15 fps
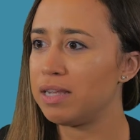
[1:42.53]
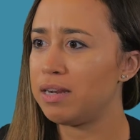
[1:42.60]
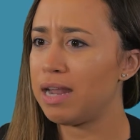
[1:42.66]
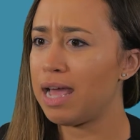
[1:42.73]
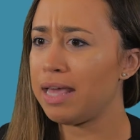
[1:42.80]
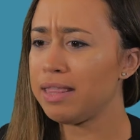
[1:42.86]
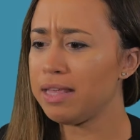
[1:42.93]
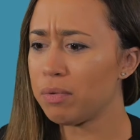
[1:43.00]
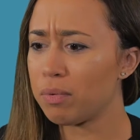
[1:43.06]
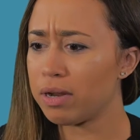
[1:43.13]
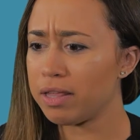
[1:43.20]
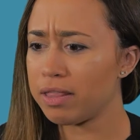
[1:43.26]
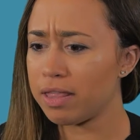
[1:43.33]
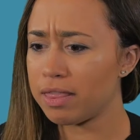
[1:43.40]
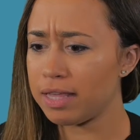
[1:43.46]
And I think one
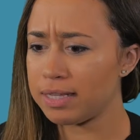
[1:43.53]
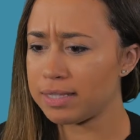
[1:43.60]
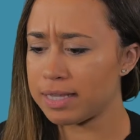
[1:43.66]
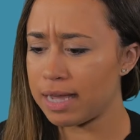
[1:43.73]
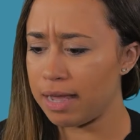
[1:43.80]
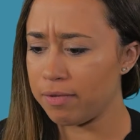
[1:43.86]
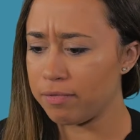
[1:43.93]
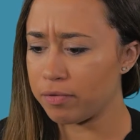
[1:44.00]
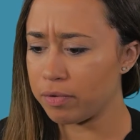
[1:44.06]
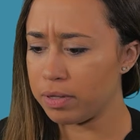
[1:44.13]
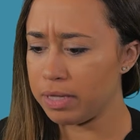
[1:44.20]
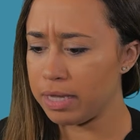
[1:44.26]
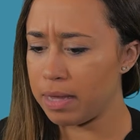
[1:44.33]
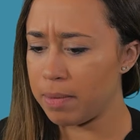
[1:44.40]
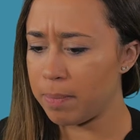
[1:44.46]
of the things that have
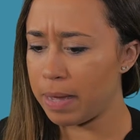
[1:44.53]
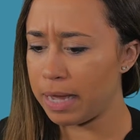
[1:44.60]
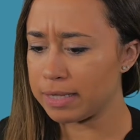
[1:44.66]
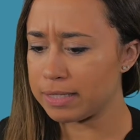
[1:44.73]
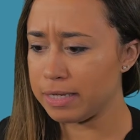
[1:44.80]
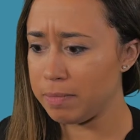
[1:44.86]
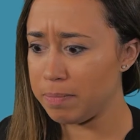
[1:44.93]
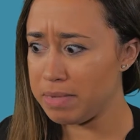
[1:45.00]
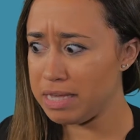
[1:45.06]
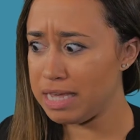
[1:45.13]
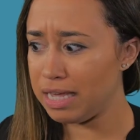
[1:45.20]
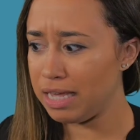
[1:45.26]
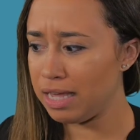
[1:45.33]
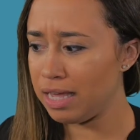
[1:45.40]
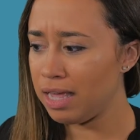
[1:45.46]
really impacted
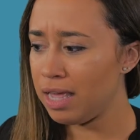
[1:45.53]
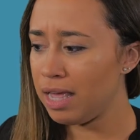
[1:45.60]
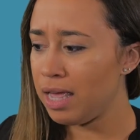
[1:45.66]
me